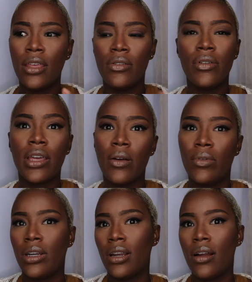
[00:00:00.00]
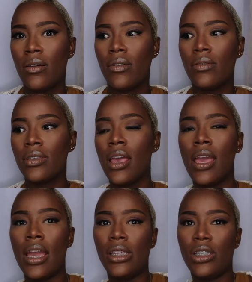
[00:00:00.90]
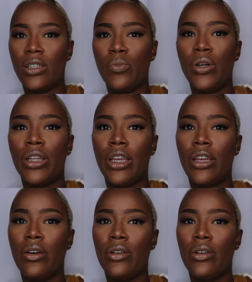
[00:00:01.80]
you could get one of those and just put it